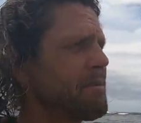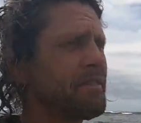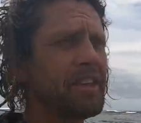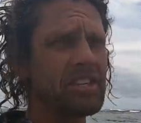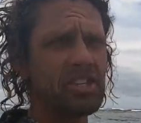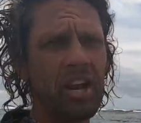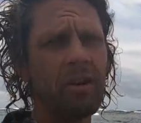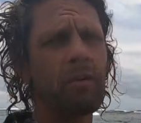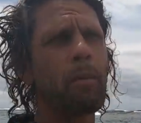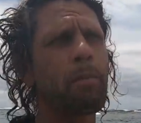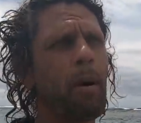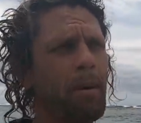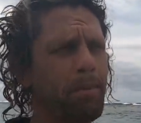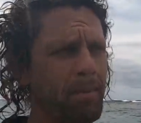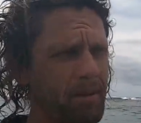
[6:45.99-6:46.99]
But the
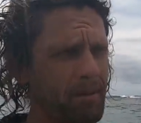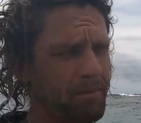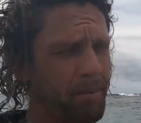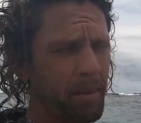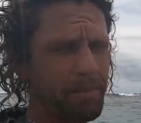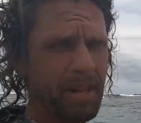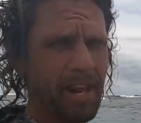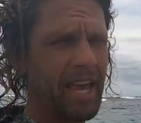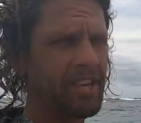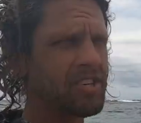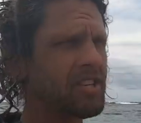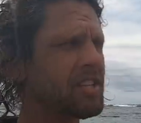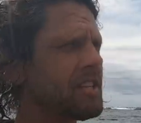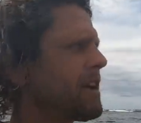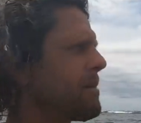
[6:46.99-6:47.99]
general
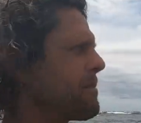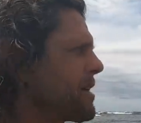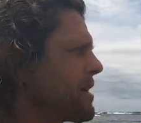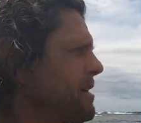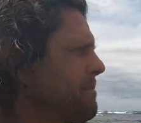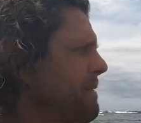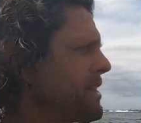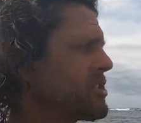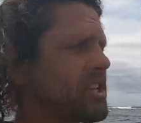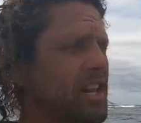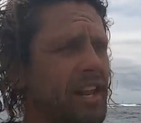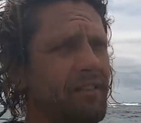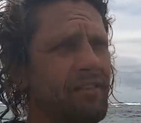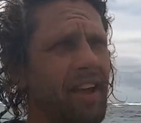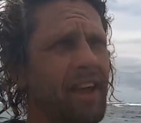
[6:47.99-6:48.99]
population, I'm not going to
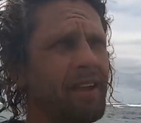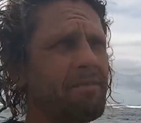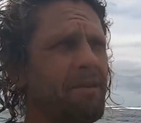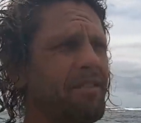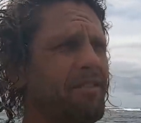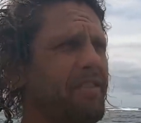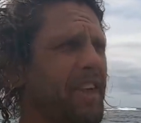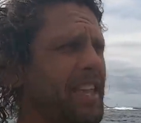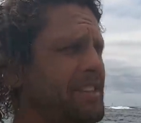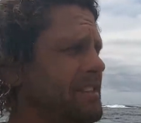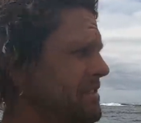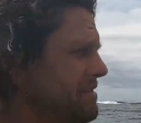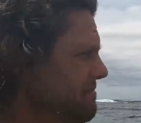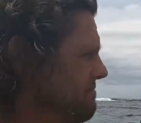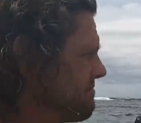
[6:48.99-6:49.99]
mention any vagabond
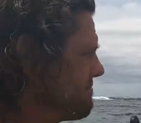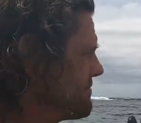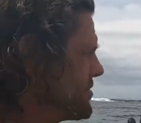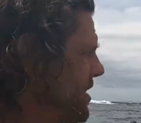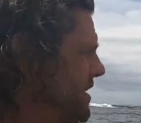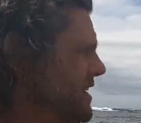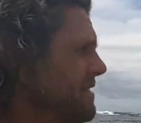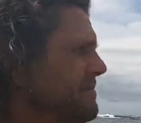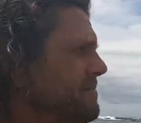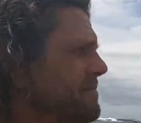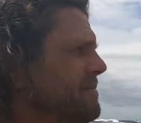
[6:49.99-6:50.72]
fans. Sorry.